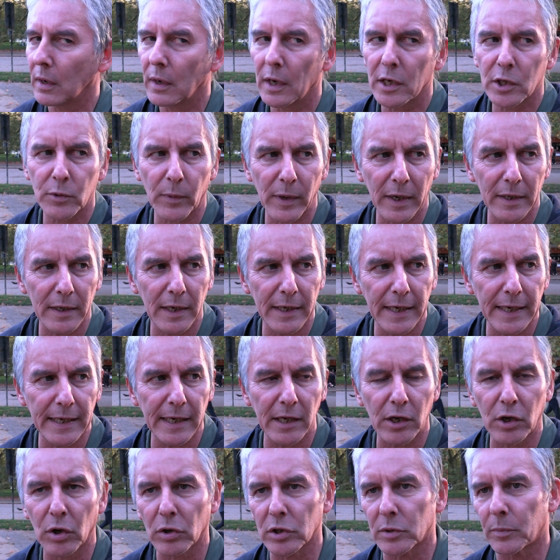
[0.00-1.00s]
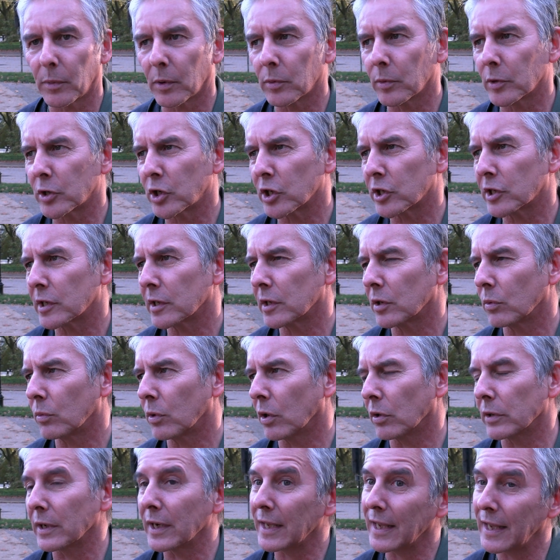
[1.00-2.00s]
He's one of the leading cosmologists in the
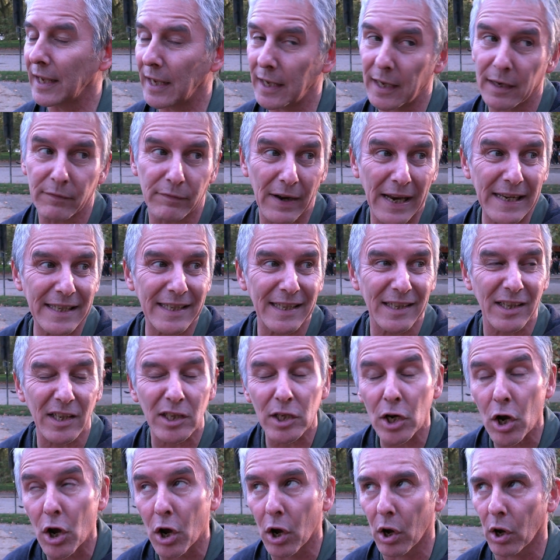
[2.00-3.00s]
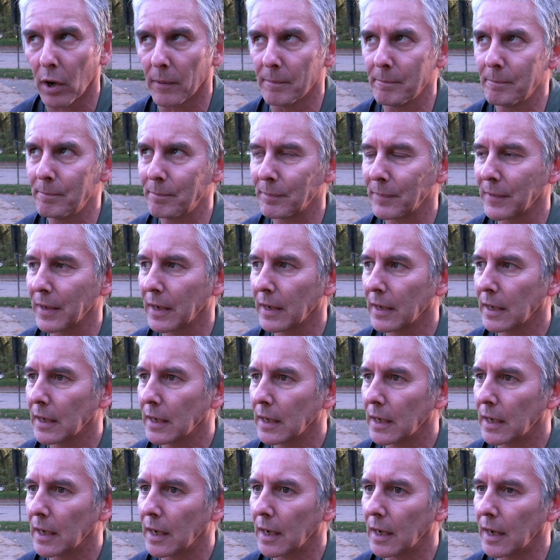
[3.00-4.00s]
world, and he invented the term
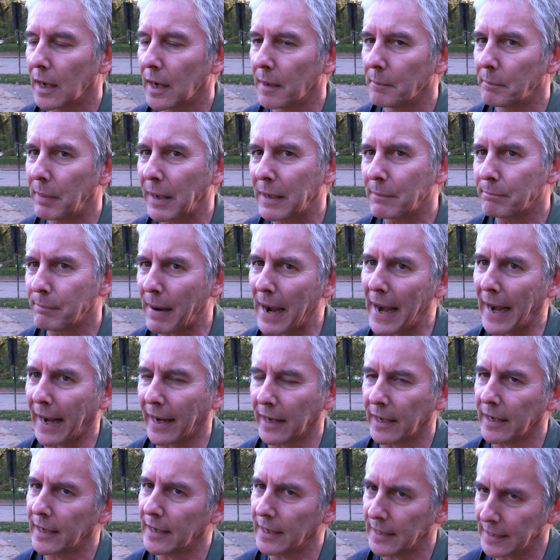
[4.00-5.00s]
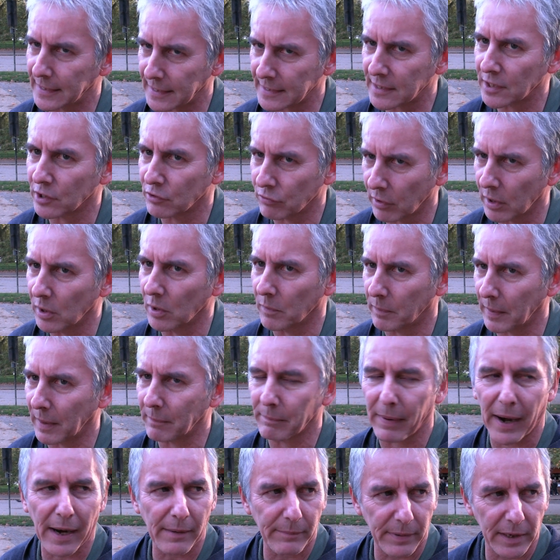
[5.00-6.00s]
Big Bang. He doesn't agree with
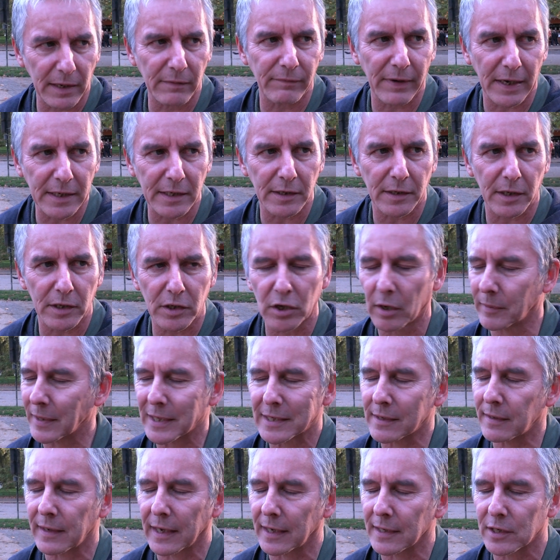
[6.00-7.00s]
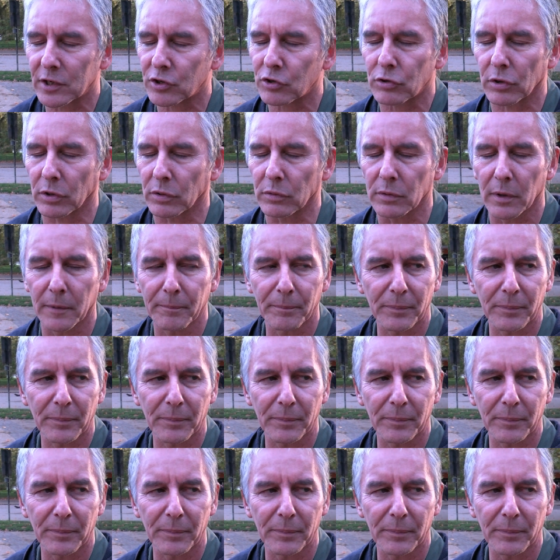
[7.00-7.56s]
Big Bang, but he invented the term. He doesn't think it's true.